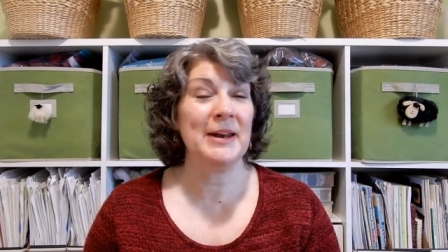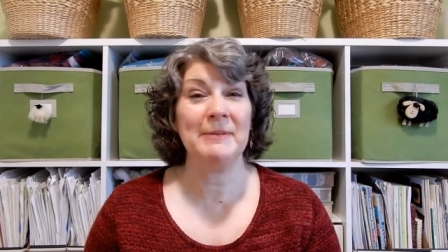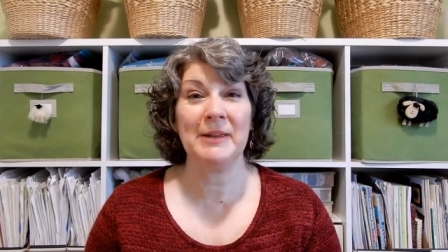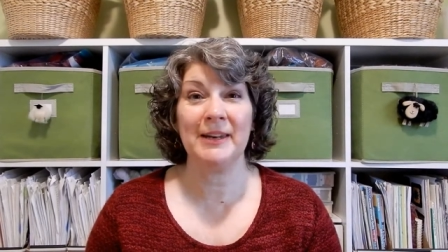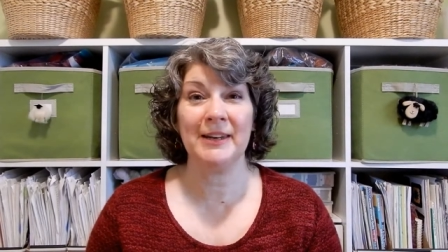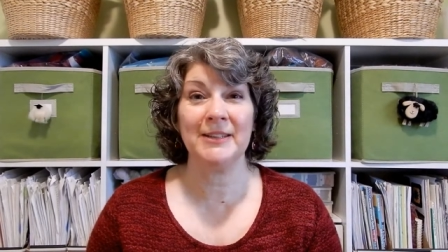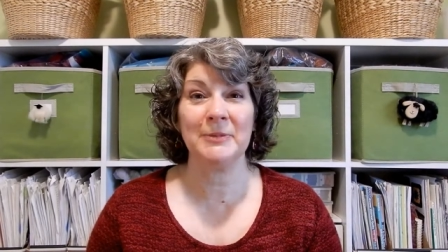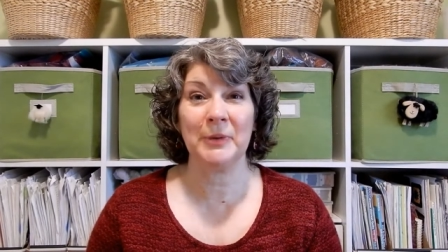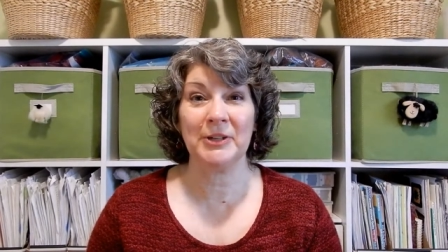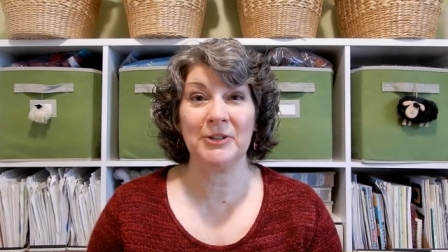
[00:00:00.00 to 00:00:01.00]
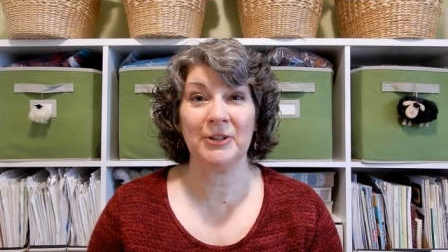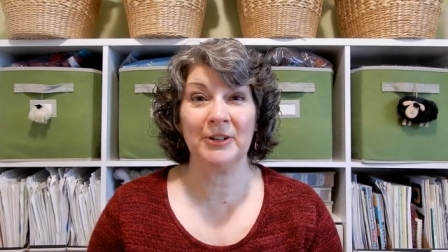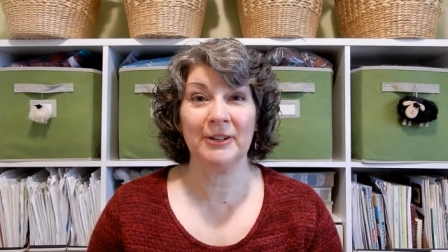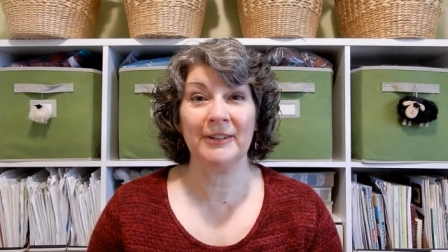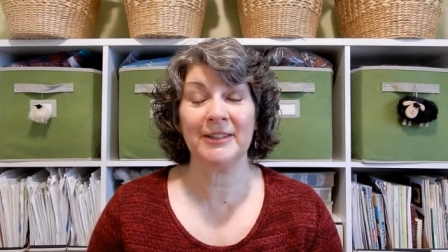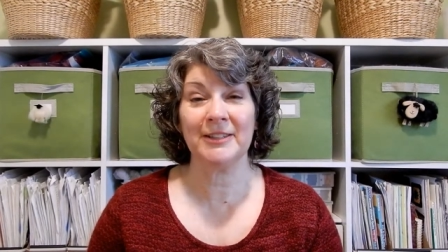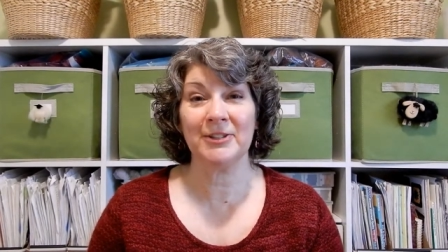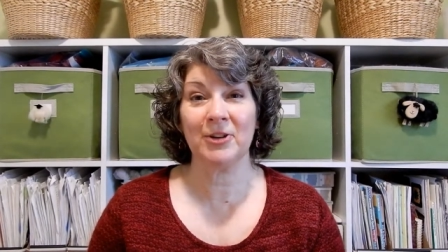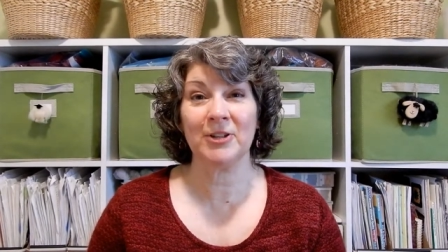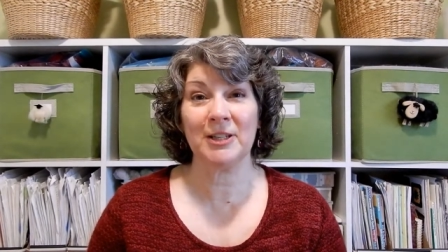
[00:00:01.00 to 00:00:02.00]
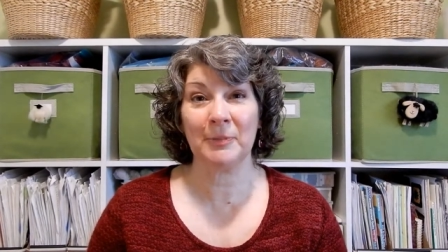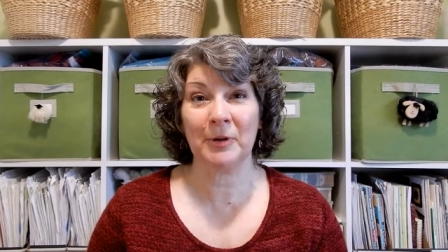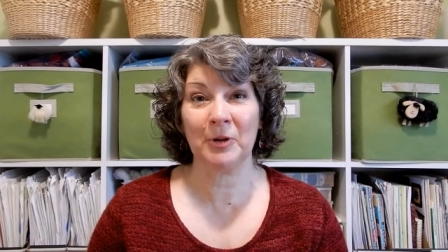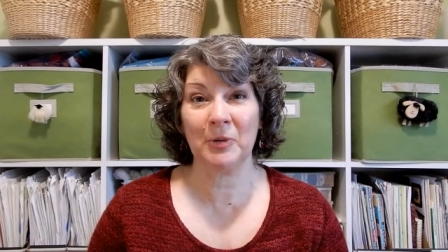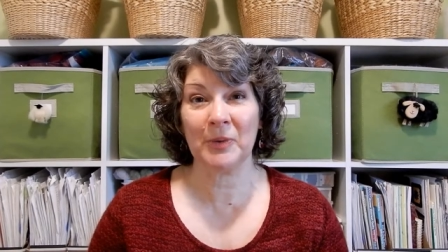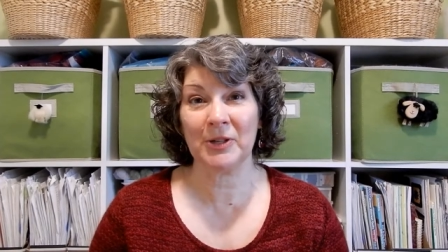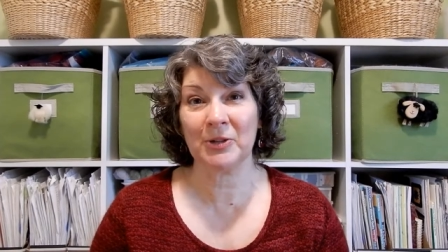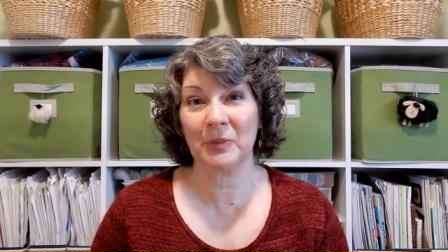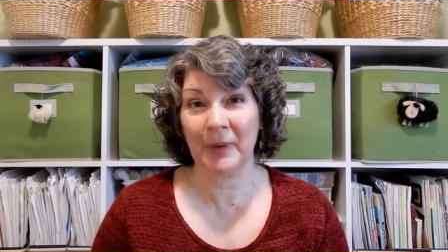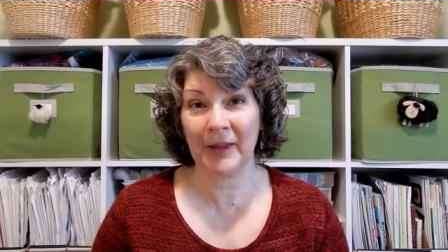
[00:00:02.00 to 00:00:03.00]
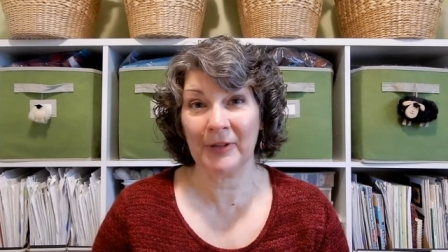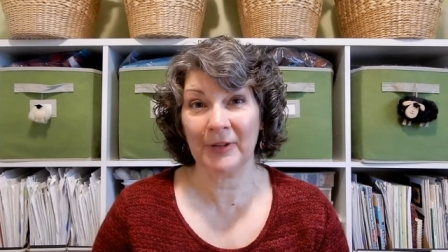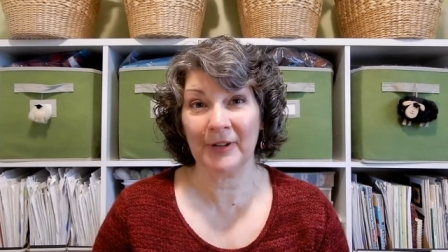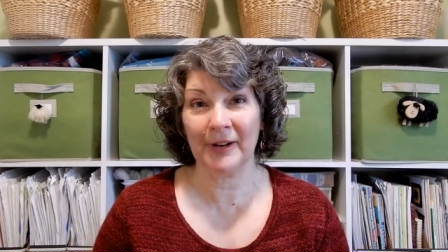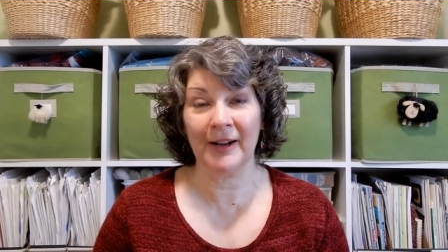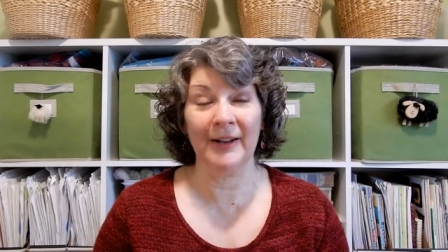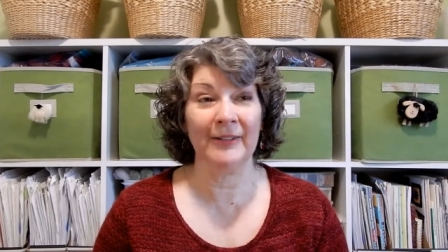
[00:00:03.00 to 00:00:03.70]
But I mean, it is winter, and this is our typical winter weather.